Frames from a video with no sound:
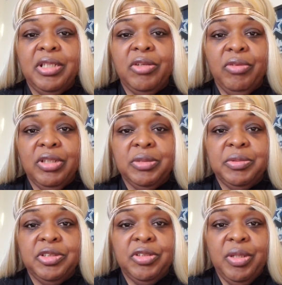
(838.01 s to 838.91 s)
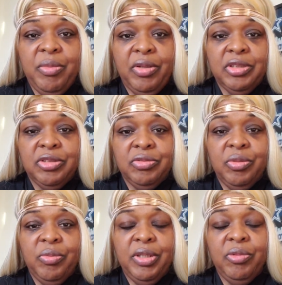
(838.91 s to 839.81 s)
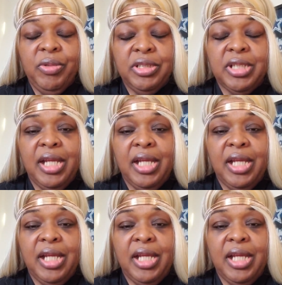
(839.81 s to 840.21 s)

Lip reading: rushed me to the emergency room, in which